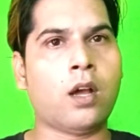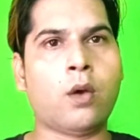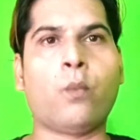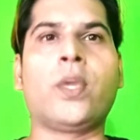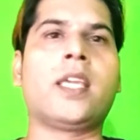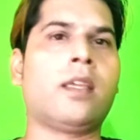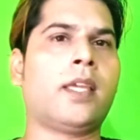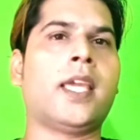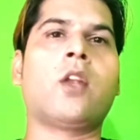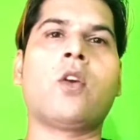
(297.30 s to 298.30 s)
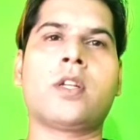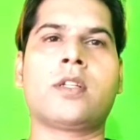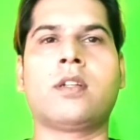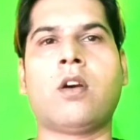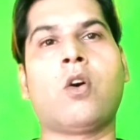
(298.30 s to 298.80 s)
we
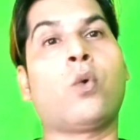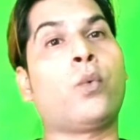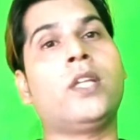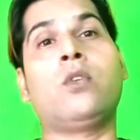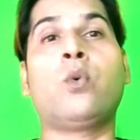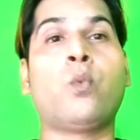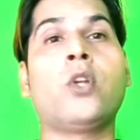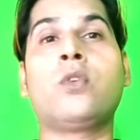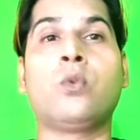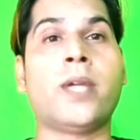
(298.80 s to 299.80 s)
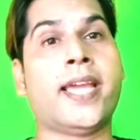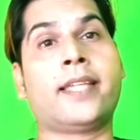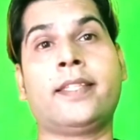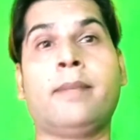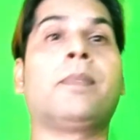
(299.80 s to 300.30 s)
cannot or we don't want to
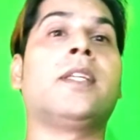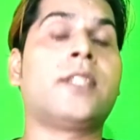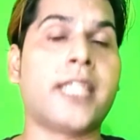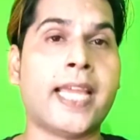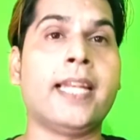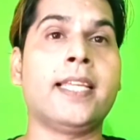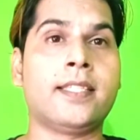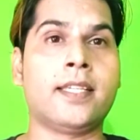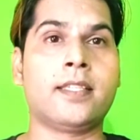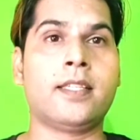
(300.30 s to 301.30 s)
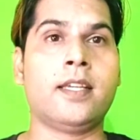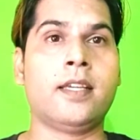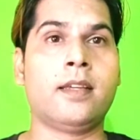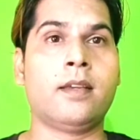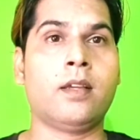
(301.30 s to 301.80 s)
accept the challenges.
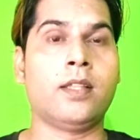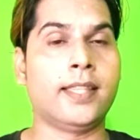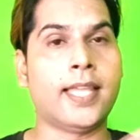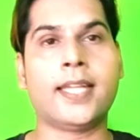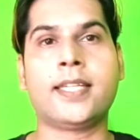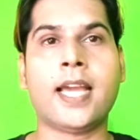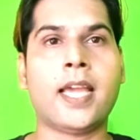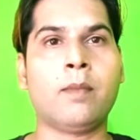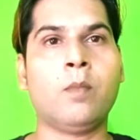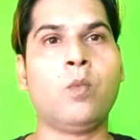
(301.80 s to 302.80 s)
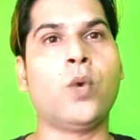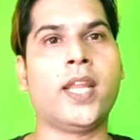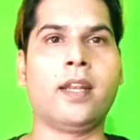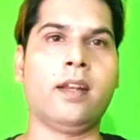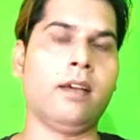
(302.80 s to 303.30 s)
That time
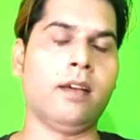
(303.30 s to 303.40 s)
when